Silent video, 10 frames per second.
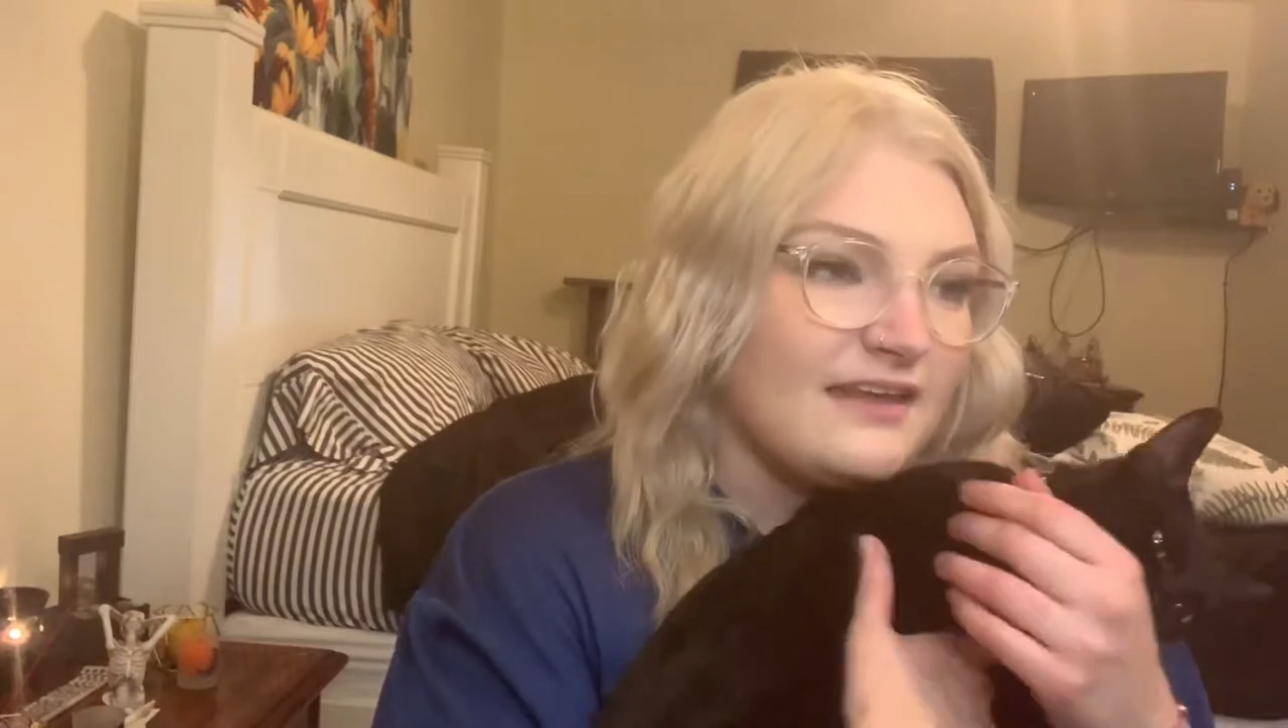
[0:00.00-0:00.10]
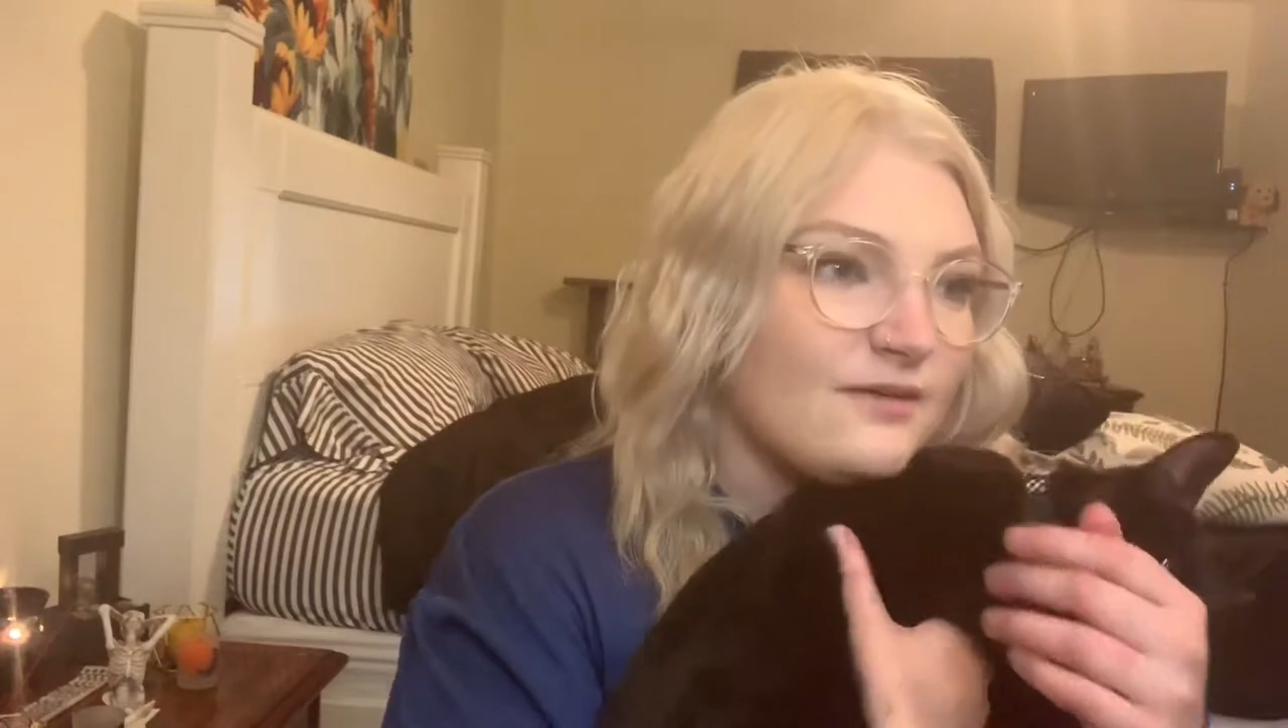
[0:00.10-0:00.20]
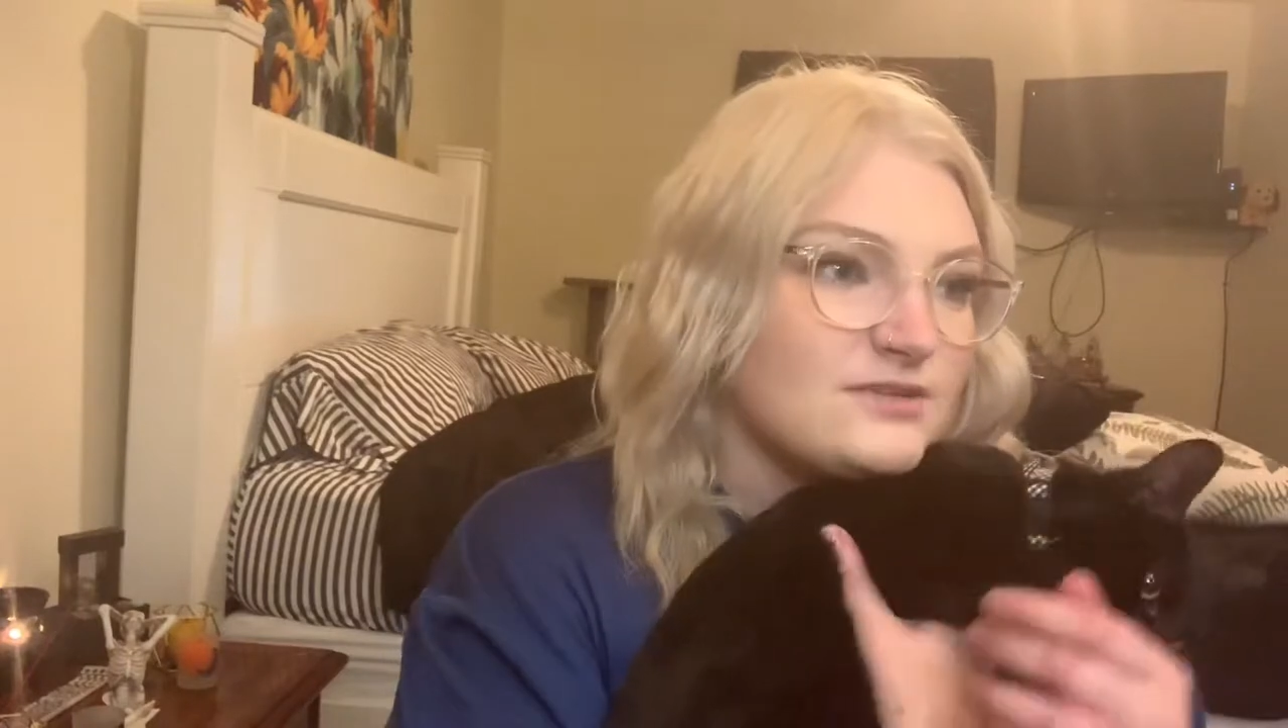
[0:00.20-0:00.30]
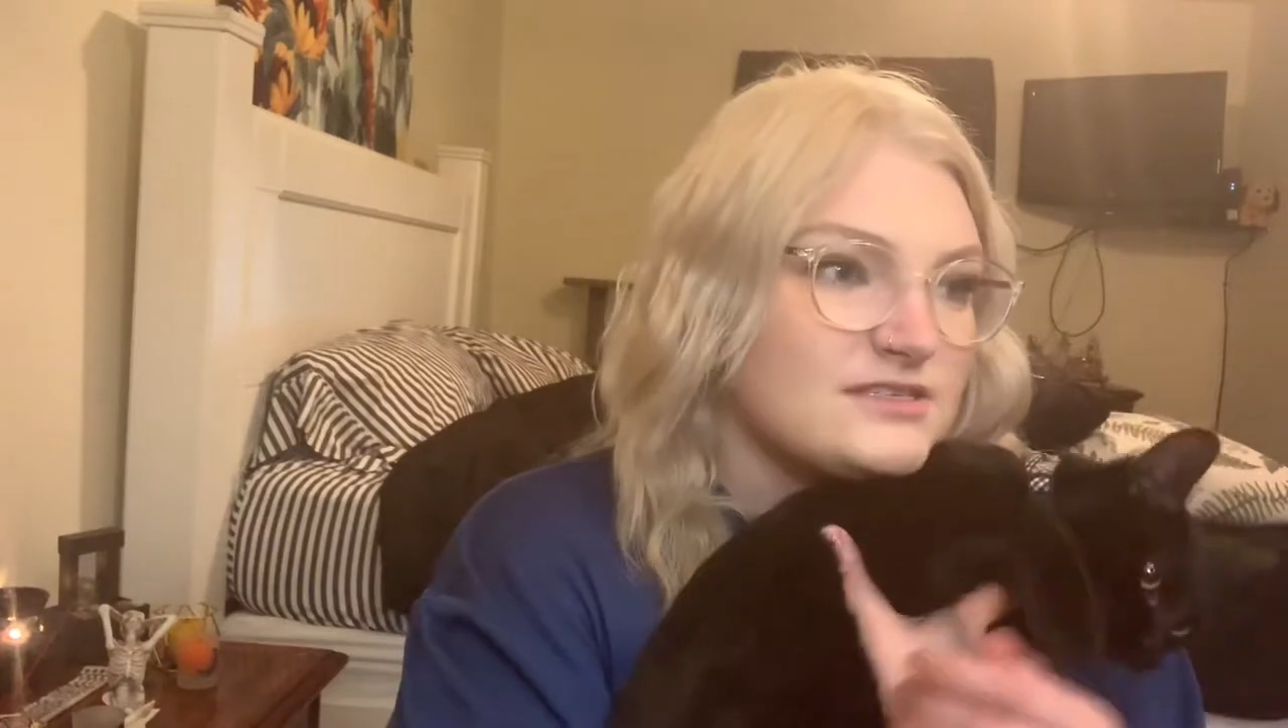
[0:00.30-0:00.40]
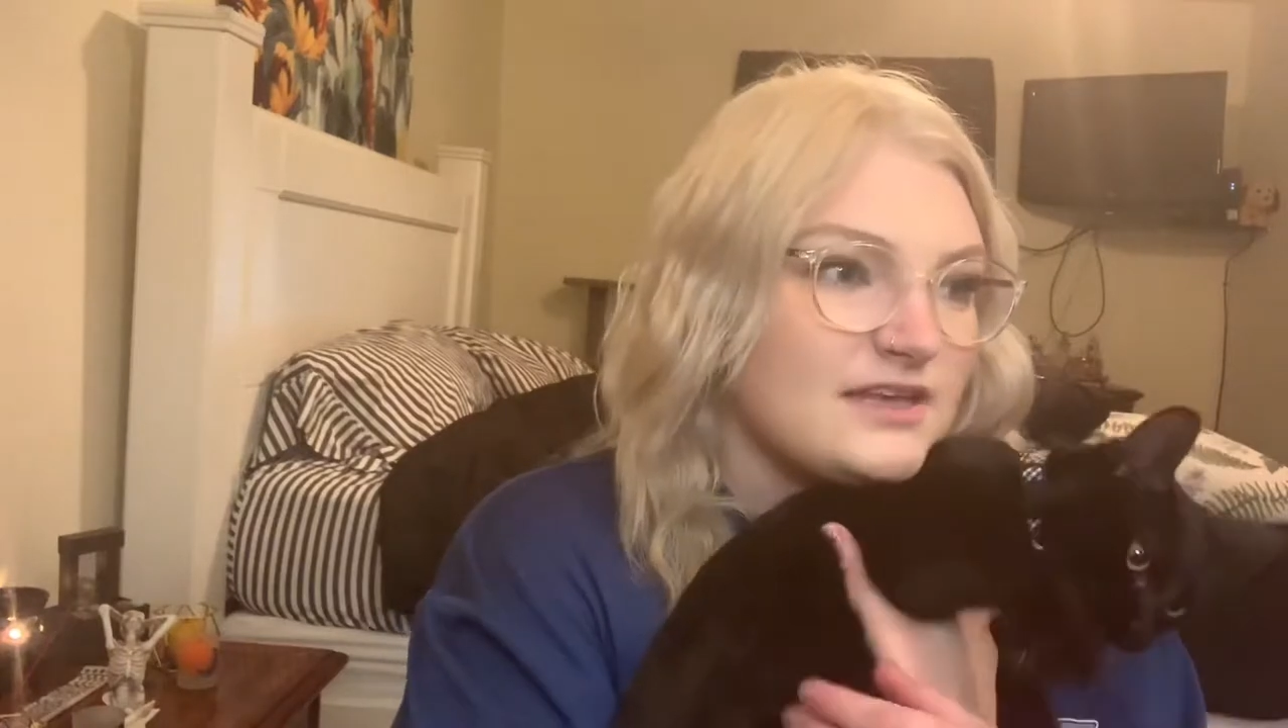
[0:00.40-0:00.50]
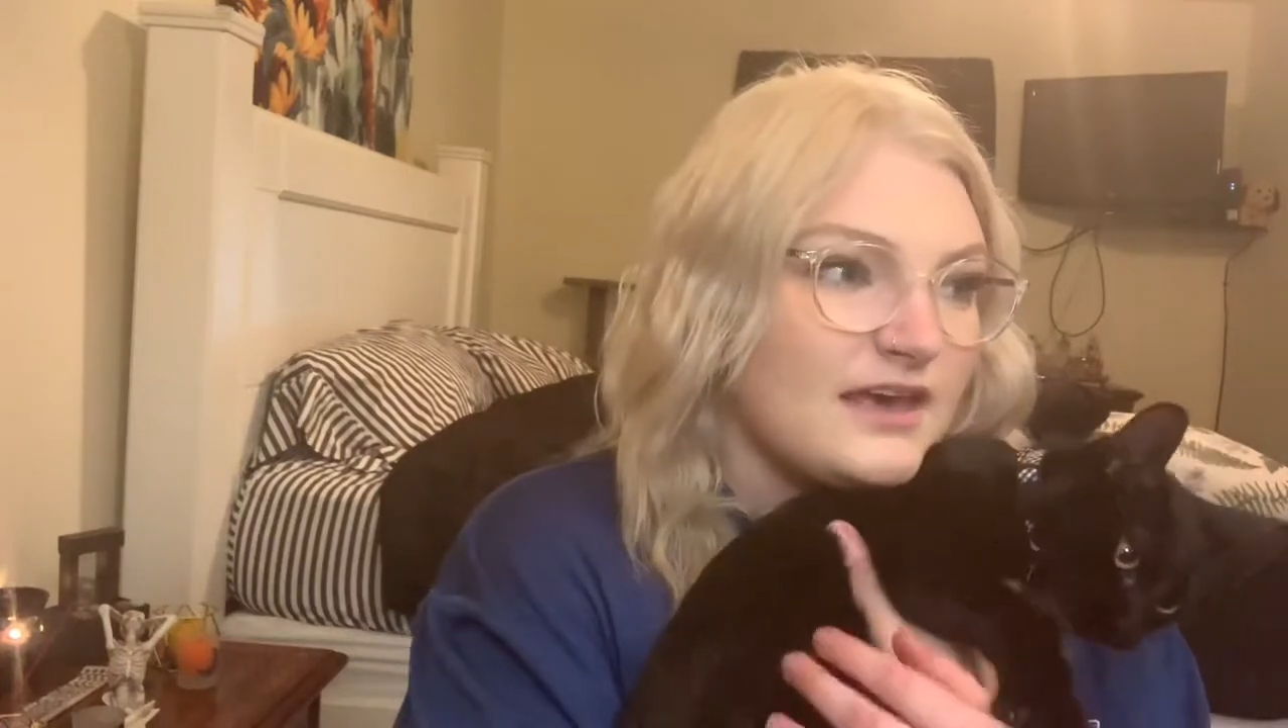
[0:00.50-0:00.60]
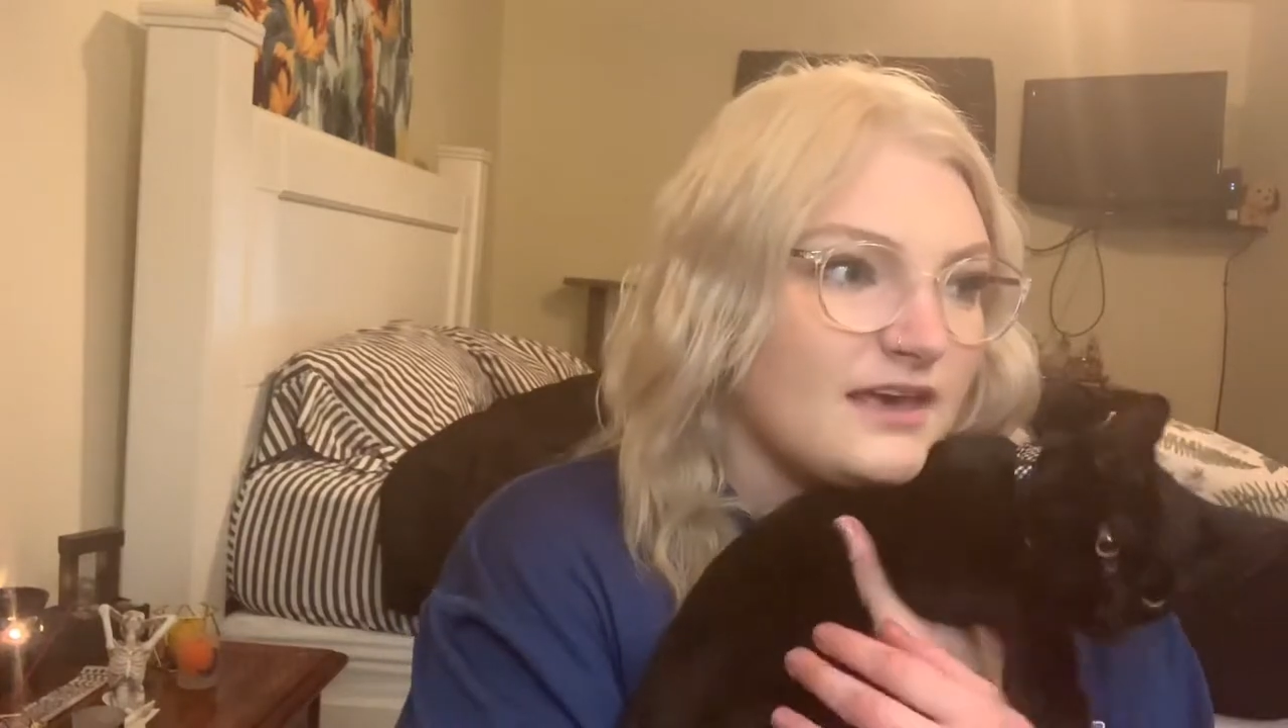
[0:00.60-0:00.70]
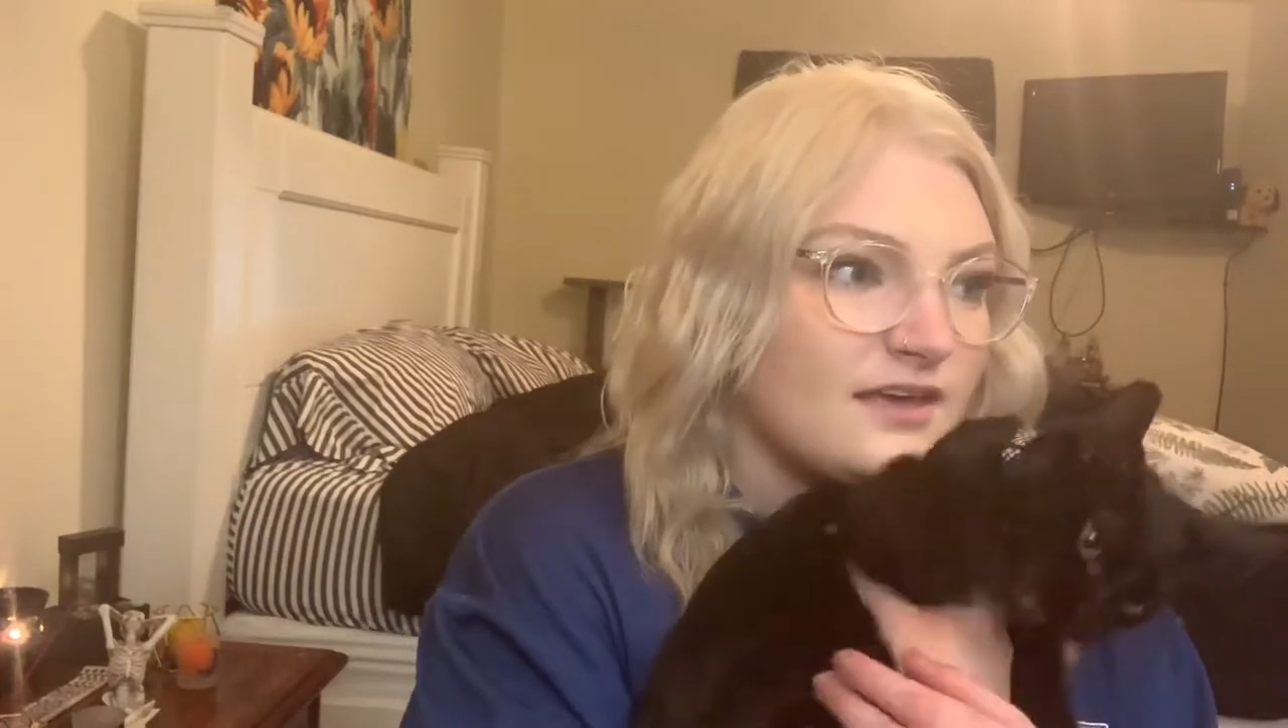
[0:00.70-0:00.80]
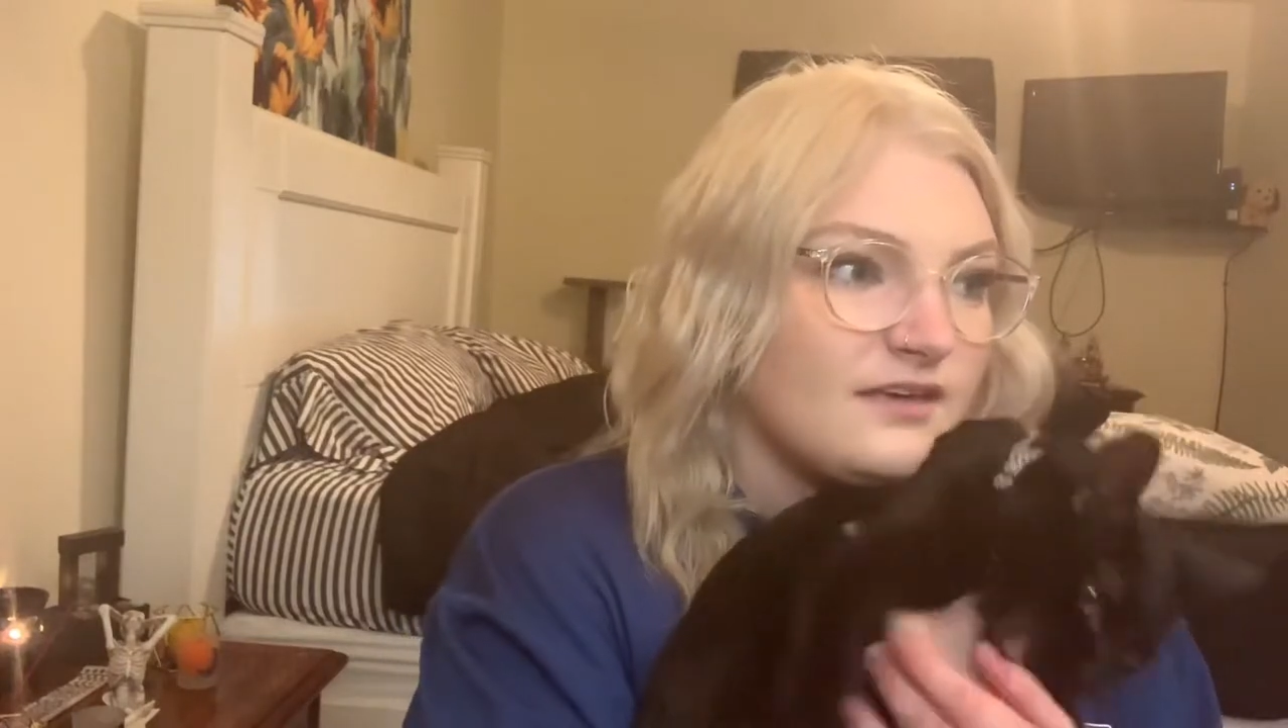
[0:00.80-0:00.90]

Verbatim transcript: I was like,